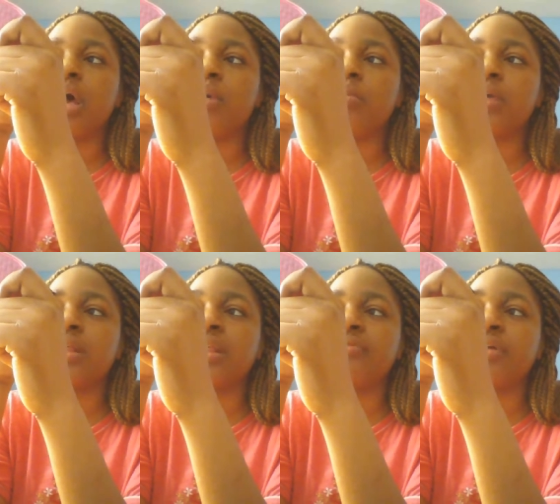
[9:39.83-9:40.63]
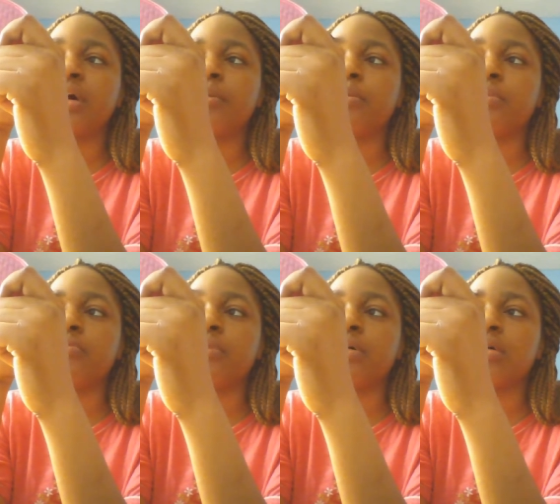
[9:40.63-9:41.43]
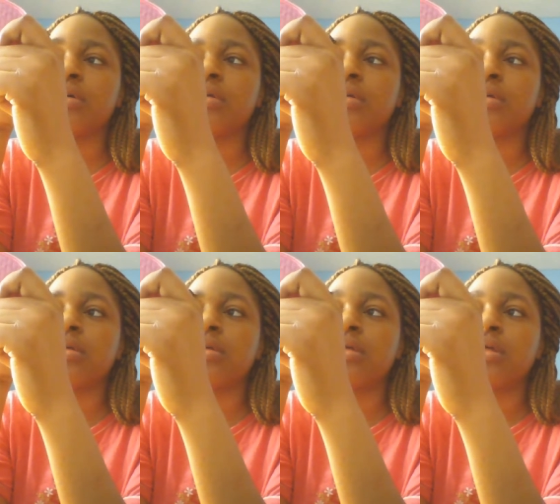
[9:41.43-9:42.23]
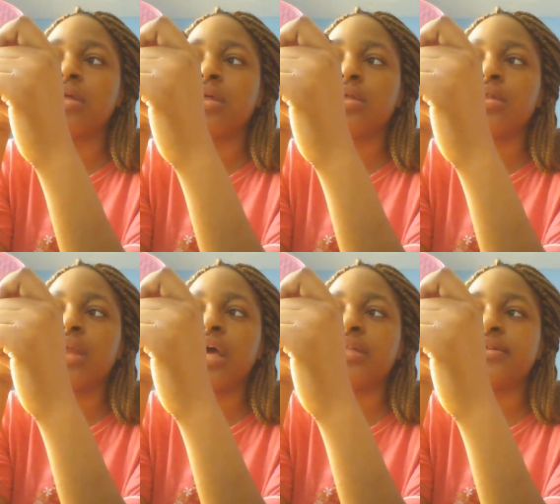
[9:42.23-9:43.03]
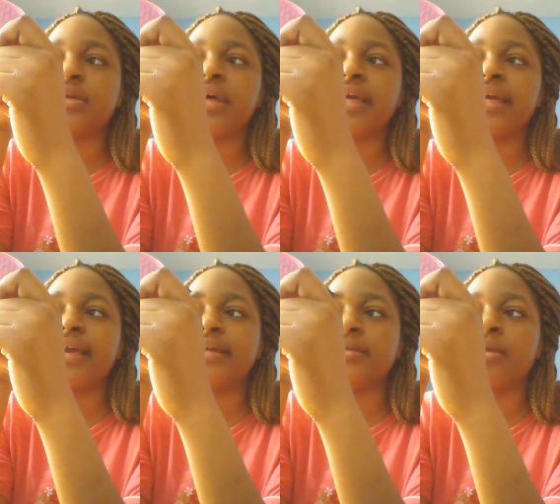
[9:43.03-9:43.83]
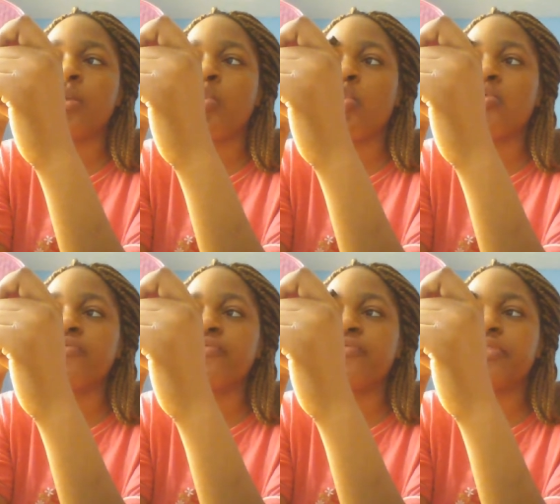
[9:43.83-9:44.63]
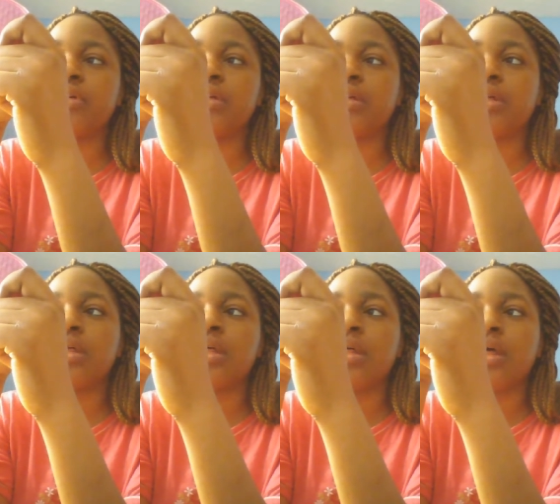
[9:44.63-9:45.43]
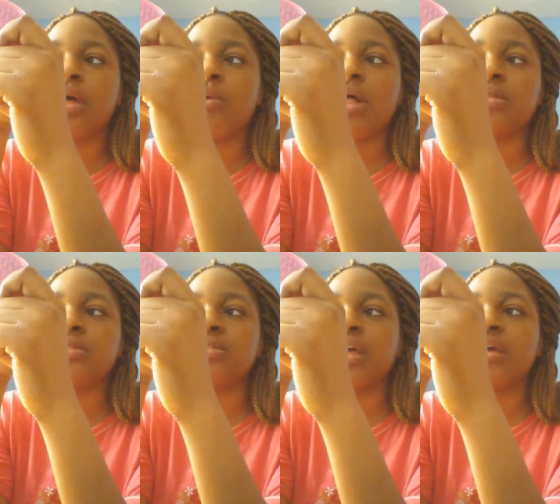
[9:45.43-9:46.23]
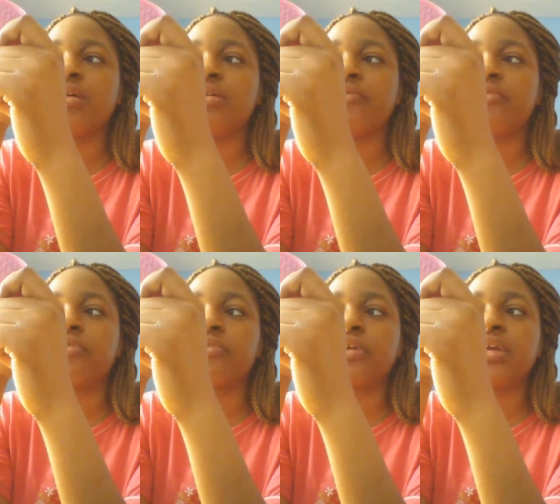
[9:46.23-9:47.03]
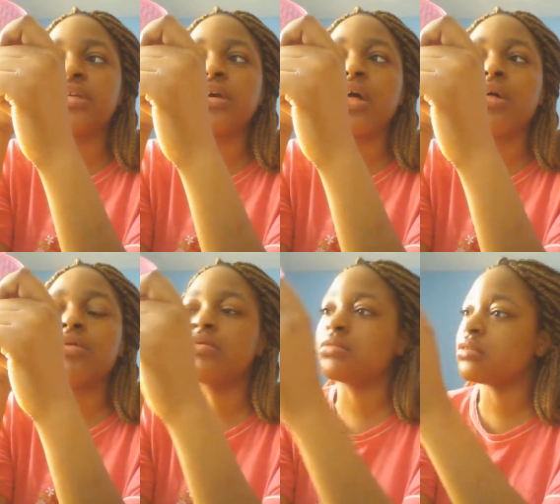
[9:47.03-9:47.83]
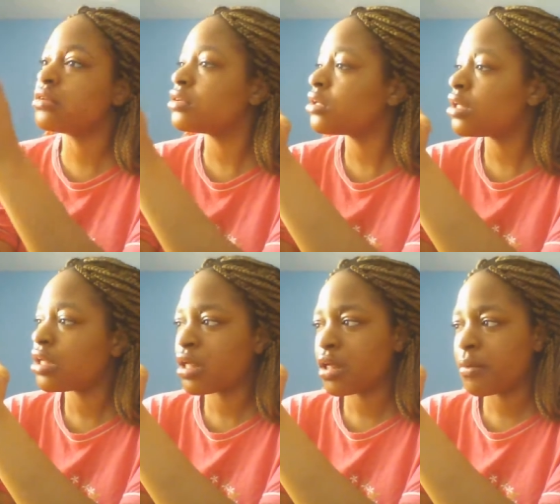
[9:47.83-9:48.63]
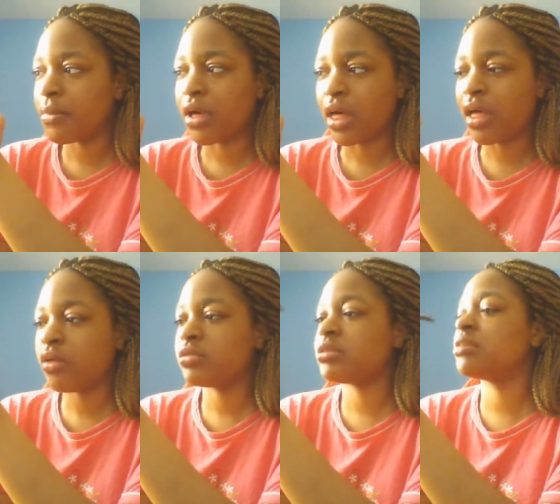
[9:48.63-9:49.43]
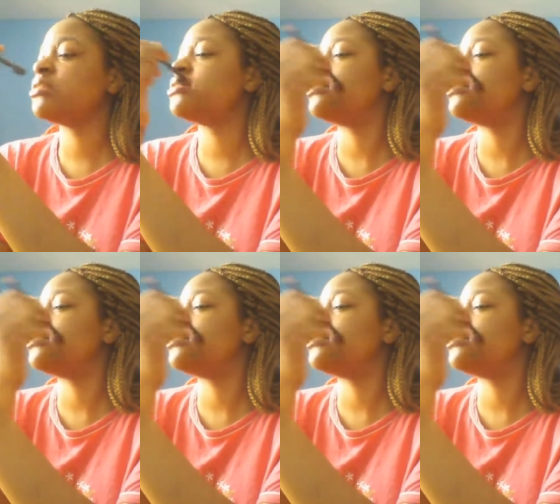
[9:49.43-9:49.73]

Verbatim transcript: And now we're living it up with the nice heat, and warmth, whilst they are freezing cold. But girls